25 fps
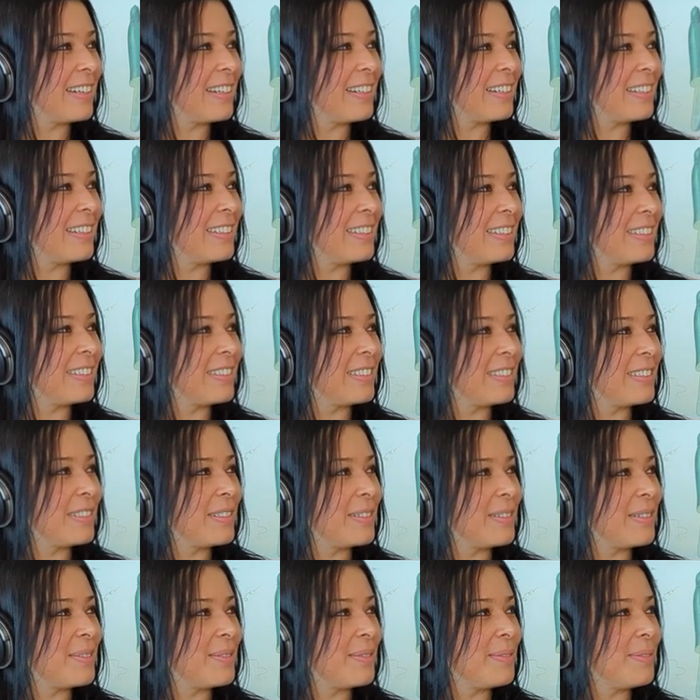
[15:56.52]

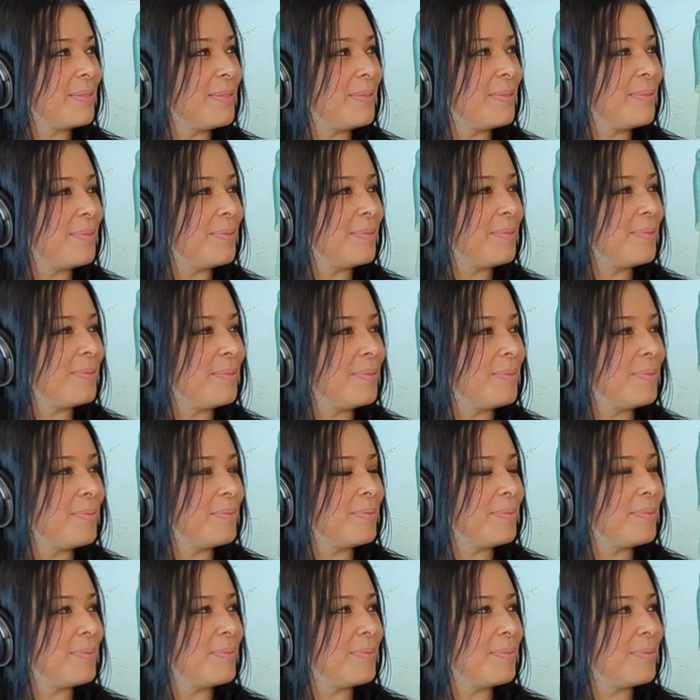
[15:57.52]

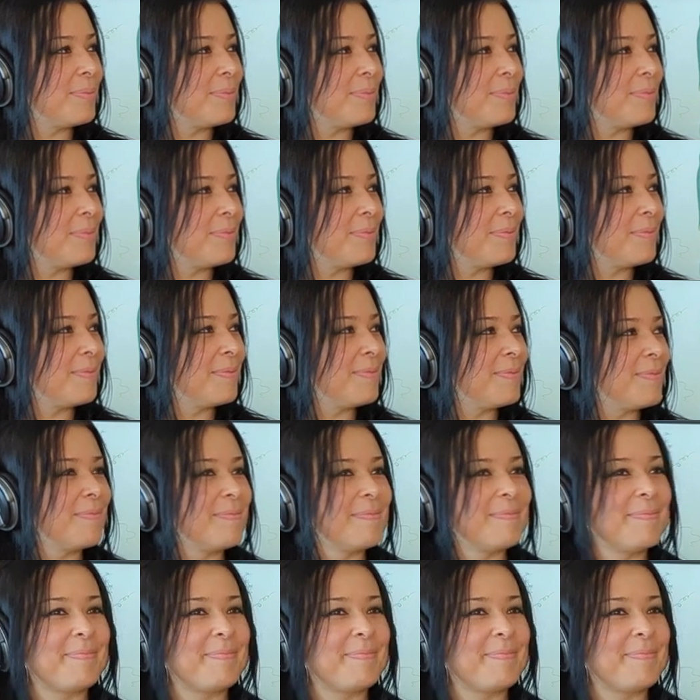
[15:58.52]
The person shown says nothing.